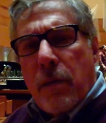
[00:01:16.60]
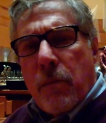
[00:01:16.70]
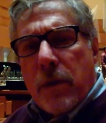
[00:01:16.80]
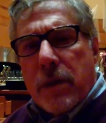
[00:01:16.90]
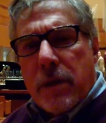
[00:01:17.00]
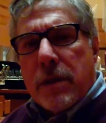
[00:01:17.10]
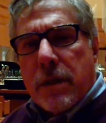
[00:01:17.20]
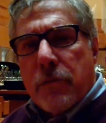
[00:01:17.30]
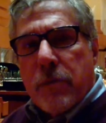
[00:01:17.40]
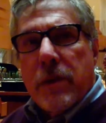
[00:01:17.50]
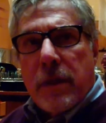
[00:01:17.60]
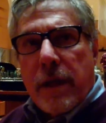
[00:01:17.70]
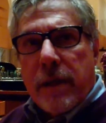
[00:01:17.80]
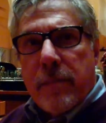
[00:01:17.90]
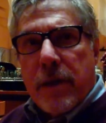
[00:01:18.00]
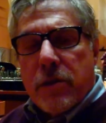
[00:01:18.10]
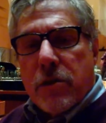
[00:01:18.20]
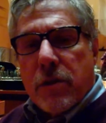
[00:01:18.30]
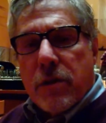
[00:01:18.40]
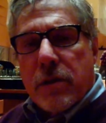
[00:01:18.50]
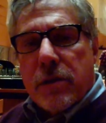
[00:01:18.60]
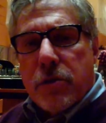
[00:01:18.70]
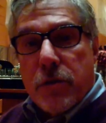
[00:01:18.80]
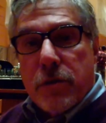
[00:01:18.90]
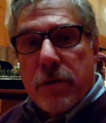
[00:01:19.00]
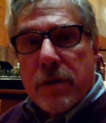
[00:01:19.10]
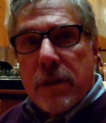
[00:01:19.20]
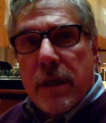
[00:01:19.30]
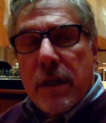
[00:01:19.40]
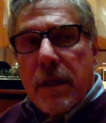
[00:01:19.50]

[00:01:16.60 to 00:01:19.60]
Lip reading: One of the things I really like about Circle students